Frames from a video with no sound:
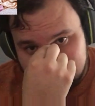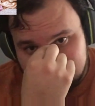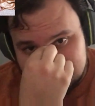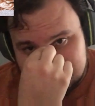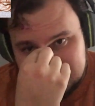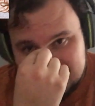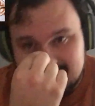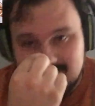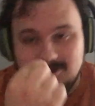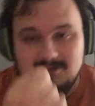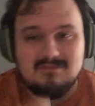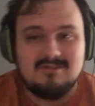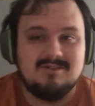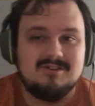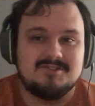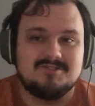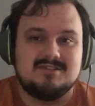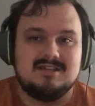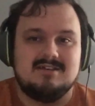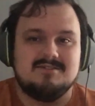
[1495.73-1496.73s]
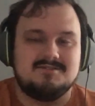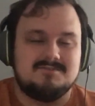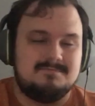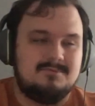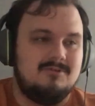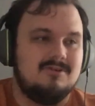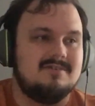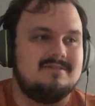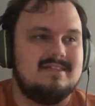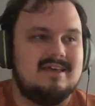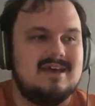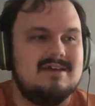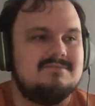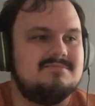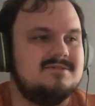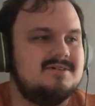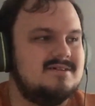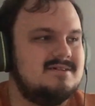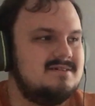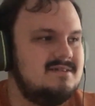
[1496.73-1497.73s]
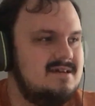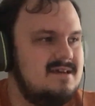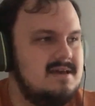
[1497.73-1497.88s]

There's like no lyrics that support that, but